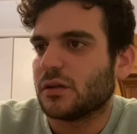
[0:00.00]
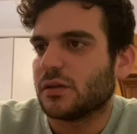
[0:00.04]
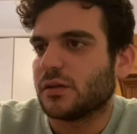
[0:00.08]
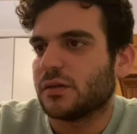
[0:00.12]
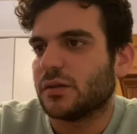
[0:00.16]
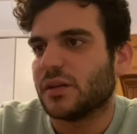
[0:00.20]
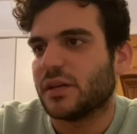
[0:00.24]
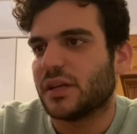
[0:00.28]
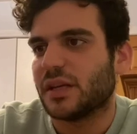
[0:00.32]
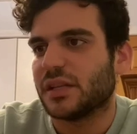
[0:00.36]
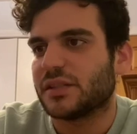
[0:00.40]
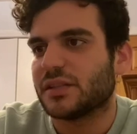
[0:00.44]

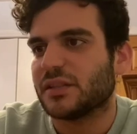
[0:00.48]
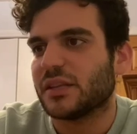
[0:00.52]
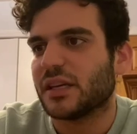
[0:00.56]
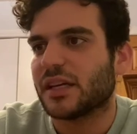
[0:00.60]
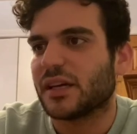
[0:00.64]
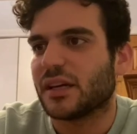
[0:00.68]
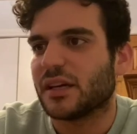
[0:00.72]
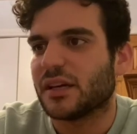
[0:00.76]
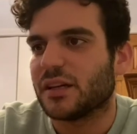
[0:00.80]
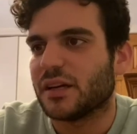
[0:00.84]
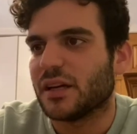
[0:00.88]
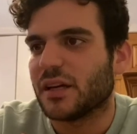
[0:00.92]
it's like
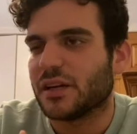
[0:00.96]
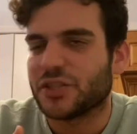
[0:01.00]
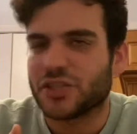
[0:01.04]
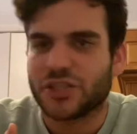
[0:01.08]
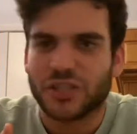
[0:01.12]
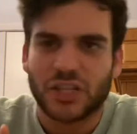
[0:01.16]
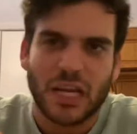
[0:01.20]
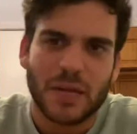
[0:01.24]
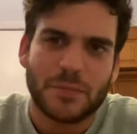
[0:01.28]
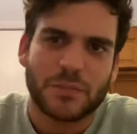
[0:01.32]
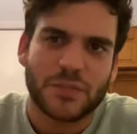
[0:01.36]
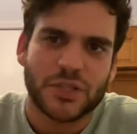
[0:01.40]
a
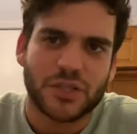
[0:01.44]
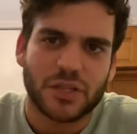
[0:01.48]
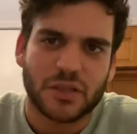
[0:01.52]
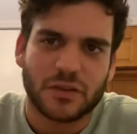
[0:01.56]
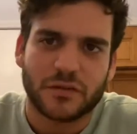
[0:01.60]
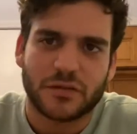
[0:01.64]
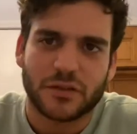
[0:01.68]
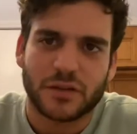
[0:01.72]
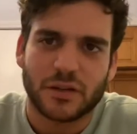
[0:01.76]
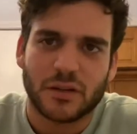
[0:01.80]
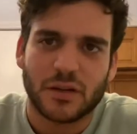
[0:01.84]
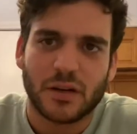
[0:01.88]

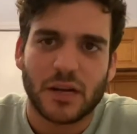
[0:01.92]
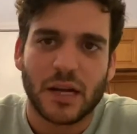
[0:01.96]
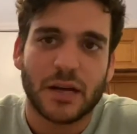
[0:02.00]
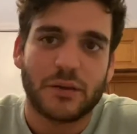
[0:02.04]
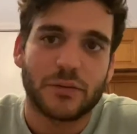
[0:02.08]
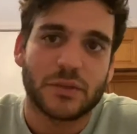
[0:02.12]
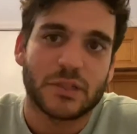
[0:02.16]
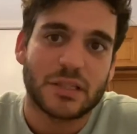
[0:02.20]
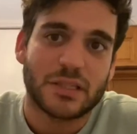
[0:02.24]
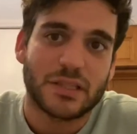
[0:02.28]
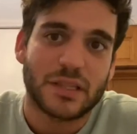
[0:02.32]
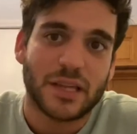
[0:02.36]
shapeshifter, I
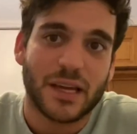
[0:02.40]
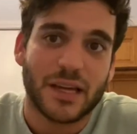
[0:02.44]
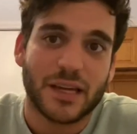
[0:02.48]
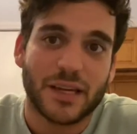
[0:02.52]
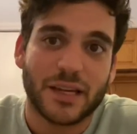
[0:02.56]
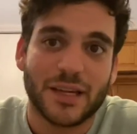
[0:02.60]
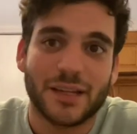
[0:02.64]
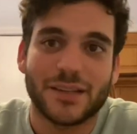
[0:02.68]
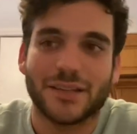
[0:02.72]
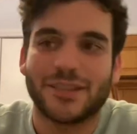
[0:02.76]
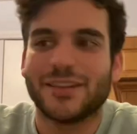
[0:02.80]
would say.